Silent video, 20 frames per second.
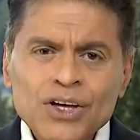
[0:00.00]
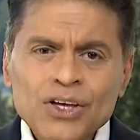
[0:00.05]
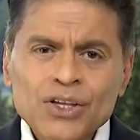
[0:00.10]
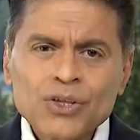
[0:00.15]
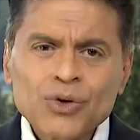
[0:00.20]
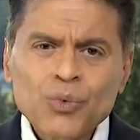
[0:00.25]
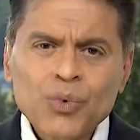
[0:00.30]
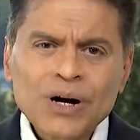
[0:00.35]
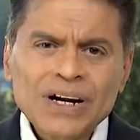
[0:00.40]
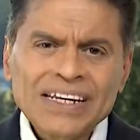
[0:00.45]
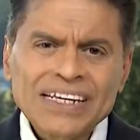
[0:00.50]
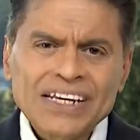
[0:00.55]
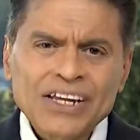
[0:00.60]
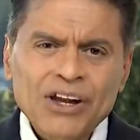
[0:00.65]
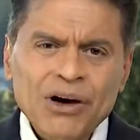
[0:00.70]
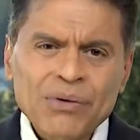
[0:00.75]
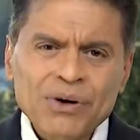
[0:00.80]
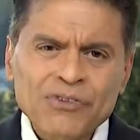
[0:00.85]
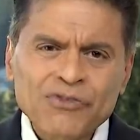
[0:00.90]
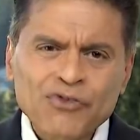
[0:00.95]
The World
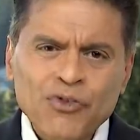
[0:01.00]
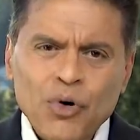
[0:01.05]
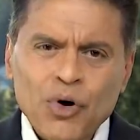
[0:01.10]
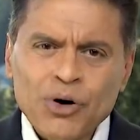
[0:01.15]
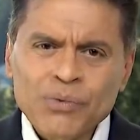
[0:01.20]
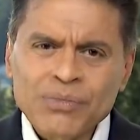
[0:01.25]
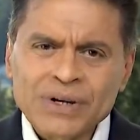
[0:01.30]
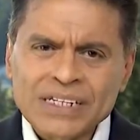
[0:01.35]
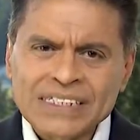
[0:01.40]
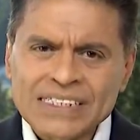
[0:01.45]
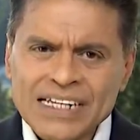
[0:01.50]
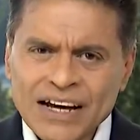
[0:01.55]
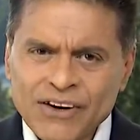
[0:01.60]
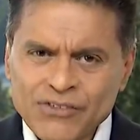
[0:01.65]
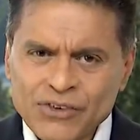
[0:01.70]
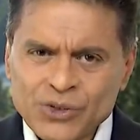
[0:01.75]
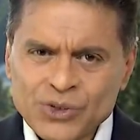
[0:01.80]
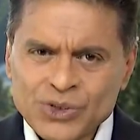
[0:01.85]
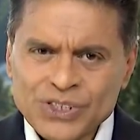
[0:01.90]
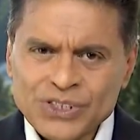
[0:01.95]
Economic Forum in
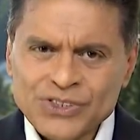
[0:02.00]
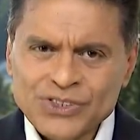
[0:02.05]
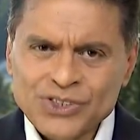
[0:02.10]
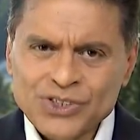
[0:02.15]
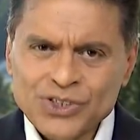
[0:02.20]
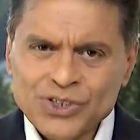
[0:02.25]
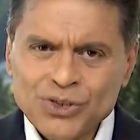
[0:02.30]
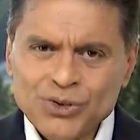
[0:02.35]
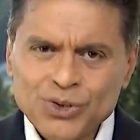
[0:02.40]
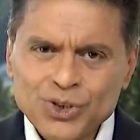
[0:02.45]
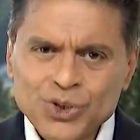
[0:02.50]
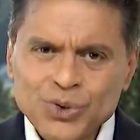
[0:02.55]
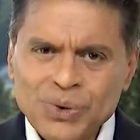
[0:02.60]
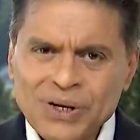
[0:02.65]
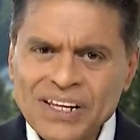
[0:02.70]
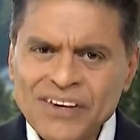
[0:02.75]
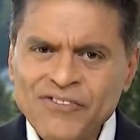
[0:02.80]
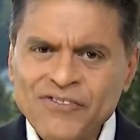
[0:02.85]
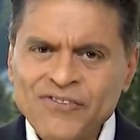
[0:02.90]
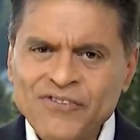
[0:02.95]
Davos is
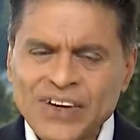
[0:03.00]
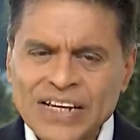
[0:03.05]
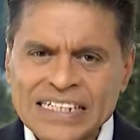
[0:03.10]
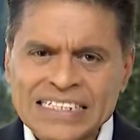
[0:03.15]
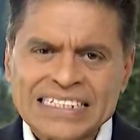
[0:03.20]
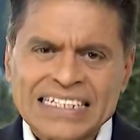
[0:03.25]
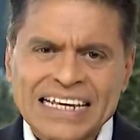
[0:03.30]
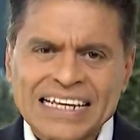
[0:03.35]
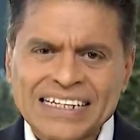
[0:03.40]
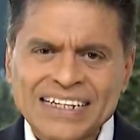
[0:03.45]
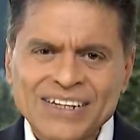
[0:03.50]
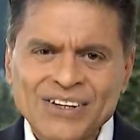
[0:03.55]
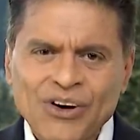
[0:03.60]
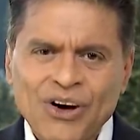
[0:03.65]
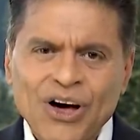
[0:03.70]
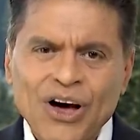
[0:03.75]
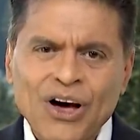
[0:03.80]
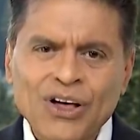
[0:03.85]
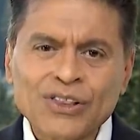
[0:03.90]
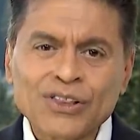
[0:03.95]
usually fixated
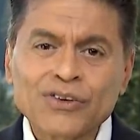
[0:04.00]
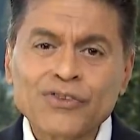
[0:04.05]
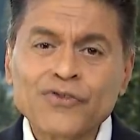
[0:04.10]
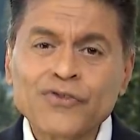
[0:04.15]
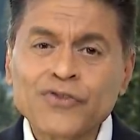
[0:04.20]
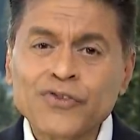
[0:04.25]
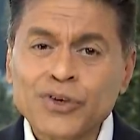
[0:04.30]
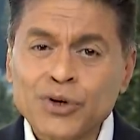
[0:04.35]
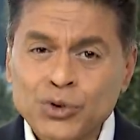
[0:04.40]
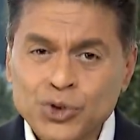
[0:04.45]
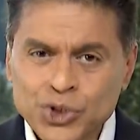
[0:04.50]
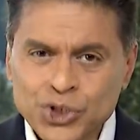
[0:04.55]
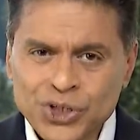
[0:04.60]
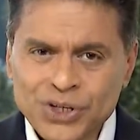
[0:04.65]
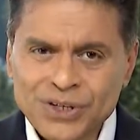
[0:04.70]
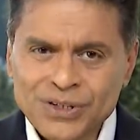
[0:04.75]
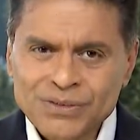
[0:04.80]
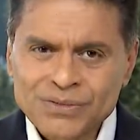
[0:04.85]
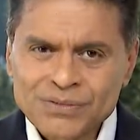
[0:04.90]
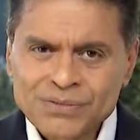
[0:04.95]
on the
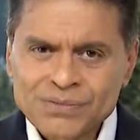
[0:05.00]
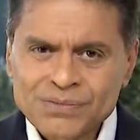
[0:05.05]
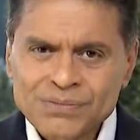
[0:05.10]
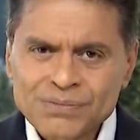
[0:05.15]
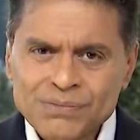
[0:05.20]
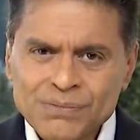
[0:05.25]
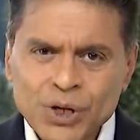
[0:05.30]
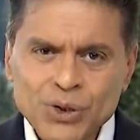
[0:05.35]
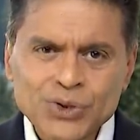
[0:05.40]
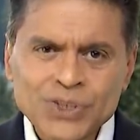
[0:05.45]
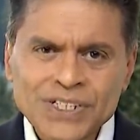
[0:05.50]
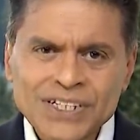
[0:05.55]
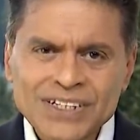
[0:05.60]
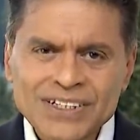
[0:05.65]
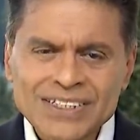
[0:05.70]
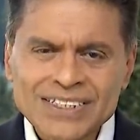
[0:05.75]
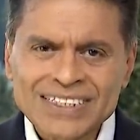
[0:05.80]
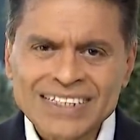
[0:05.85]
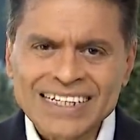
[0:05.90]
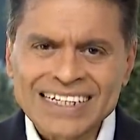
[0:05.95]
future. Most
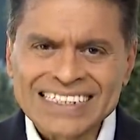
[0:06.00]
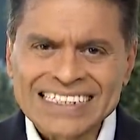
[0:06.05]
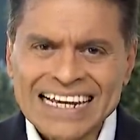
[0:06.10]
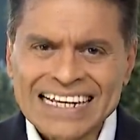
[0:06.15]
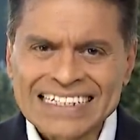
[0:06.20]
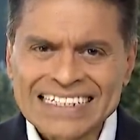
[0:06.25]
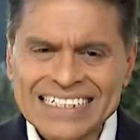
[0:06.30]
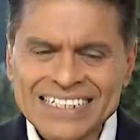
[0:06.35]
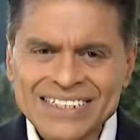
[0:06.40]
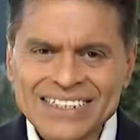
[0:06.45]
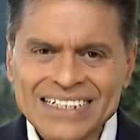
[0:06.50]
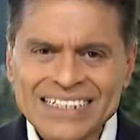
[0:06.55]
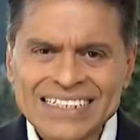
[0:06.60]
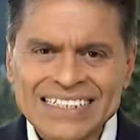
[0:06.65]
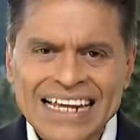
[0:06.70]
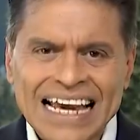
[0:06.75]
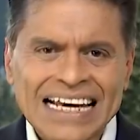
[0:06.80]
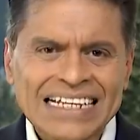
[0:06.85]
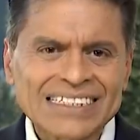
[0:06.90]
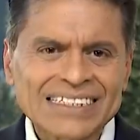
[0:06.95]
years, the attendees are
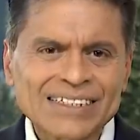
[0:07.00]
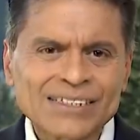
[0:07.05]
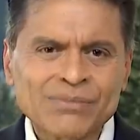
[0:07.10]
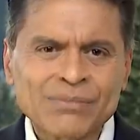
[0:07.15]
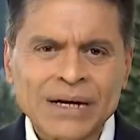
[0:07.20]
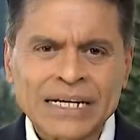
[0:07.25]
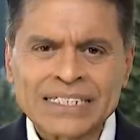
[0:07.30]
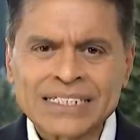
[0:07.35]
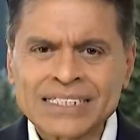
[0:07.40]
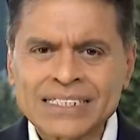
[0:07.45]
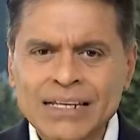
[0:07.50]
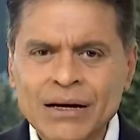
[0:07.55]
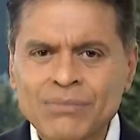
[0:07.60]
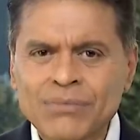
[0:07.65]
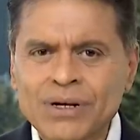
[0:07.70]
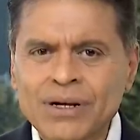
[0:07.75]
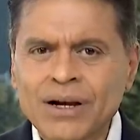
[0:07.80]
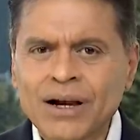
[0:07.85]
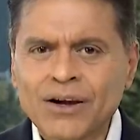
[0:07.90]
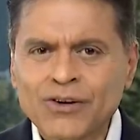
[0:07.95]
dazzled by
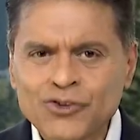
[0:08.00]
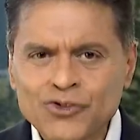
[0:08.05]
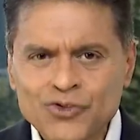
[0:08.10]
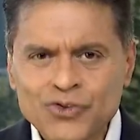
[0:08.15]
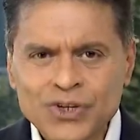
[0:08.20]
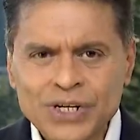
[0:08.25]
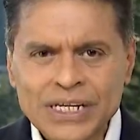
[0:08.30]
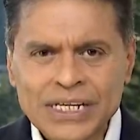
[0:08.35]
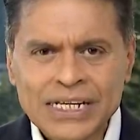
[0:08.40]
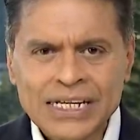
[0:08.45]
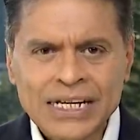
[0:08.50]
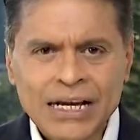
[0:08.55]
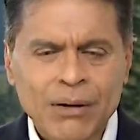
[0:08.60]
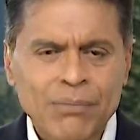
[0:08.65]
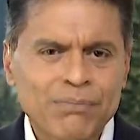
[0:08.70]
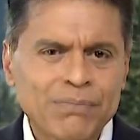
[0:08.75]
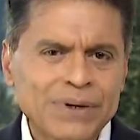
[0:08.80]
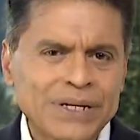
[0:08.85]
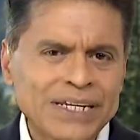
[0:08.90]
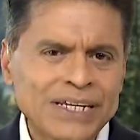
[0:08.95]
some country,
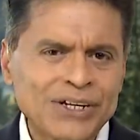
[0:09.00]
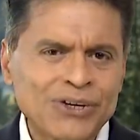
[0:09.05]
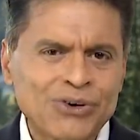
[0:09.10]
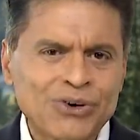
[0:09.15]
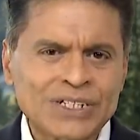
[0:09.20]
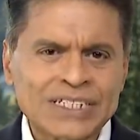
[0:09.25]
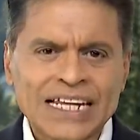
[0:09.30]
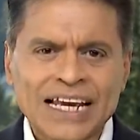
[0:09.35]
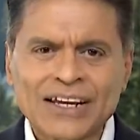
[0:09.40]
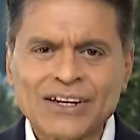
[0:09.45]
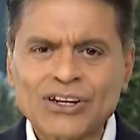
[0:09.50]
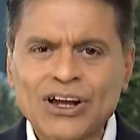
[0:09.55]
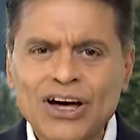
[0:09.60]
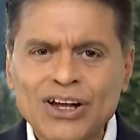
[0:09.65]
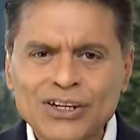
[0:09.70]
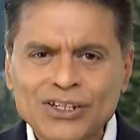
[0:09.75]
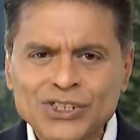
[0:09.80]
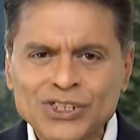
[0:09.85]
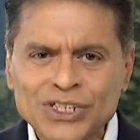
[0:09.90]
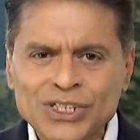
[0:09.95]
company, or
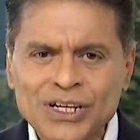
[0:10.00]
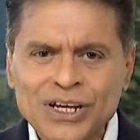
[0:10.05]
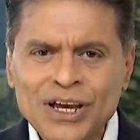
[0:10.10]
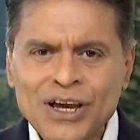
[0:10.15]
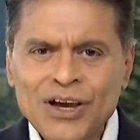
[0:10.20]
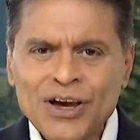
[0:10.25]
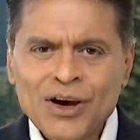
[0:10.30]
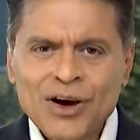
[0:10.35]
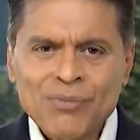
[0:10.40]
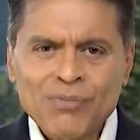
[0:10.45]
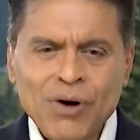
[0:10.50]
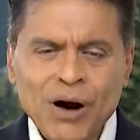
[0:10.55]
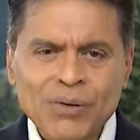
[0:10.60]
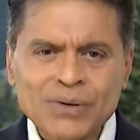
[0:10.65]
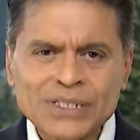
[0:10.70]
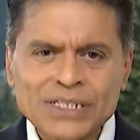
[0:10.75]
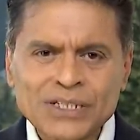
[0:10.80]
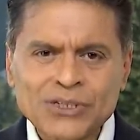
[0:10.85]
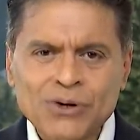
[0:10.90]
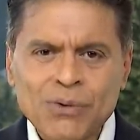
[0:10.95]
technology
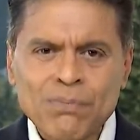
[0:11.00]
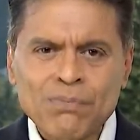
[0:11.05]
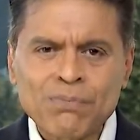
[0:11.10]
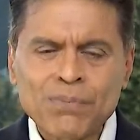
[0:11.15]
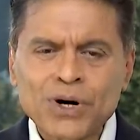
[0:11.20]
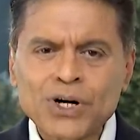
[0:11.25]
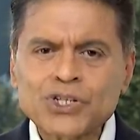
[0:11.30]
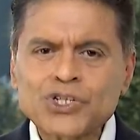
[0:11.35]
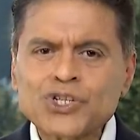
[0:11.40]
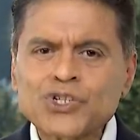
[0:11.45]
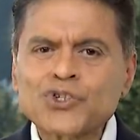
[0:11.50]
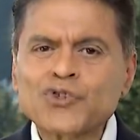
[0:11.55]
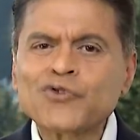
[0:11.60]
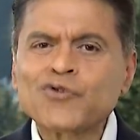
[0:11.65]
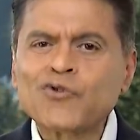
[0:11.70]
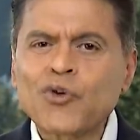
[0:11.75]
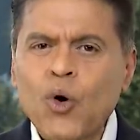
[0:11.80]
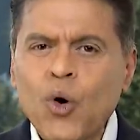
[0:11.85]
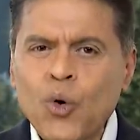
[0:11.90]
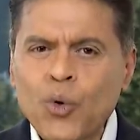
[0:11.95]
promising to burst
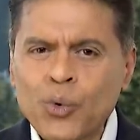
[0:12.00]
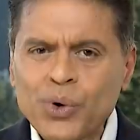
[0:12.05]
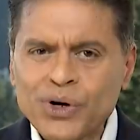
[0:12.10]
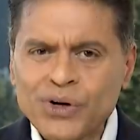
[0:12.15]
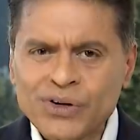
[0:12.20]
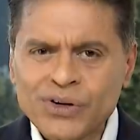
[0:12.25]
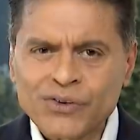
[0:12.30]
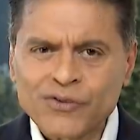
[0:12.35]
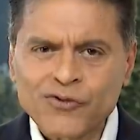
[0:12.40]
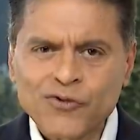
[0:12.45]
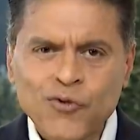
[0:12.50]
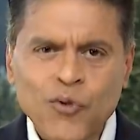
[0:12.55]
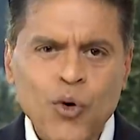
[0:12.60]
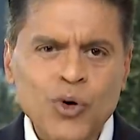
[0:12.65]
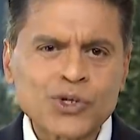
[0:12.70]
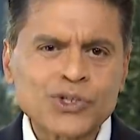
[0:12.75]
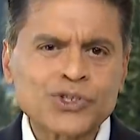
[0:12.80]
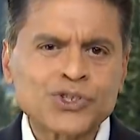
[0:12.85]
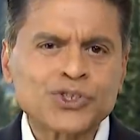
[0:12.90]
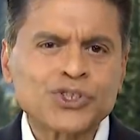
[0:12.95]
forward,
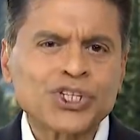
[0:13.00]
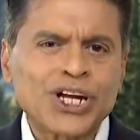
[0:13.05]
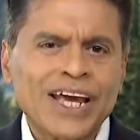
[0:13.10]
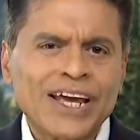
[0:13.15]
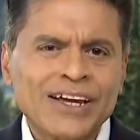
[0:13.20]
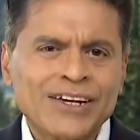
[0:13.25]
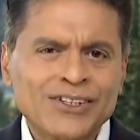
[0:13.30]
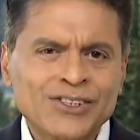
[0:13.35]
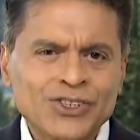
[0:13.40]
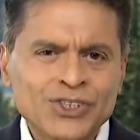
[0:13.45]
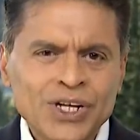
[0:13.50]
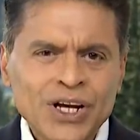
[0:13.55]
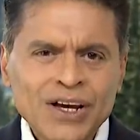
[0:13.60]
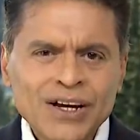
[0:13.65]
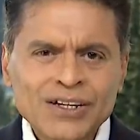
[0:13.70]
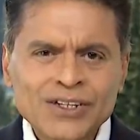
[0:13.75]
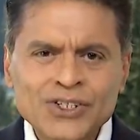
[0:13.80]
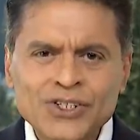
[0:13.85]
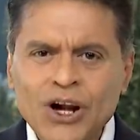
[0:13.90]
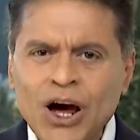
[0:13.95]
force change,
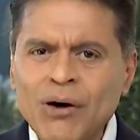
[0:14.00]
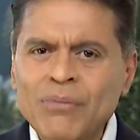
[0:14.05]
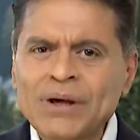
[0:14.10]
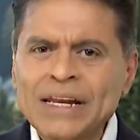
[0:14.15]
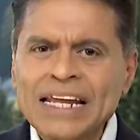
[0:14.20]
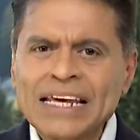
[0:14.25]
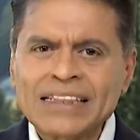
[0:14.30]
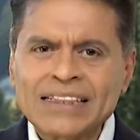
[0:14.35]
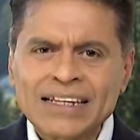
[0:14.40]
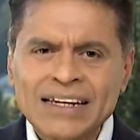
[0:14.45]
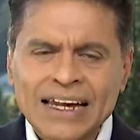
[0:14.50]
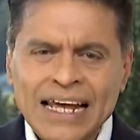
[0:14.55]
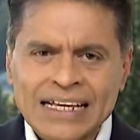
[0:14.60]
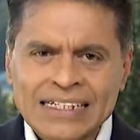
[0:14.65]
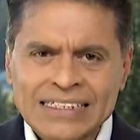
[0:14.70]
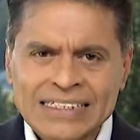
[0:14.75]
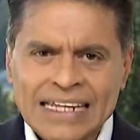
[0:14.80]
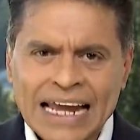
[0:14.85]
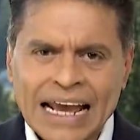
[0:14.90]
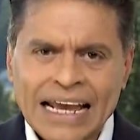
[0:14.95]
dominate the
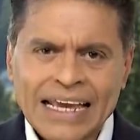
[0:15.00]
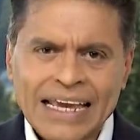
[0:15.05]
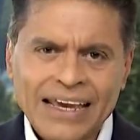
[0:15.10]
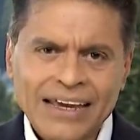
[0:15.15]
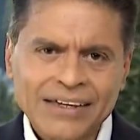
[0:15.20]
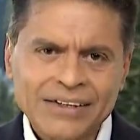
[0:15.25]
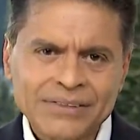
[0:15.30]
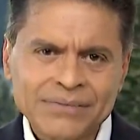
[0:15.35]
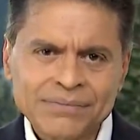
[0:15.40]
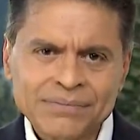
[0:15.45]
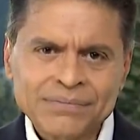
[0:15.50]
next decade.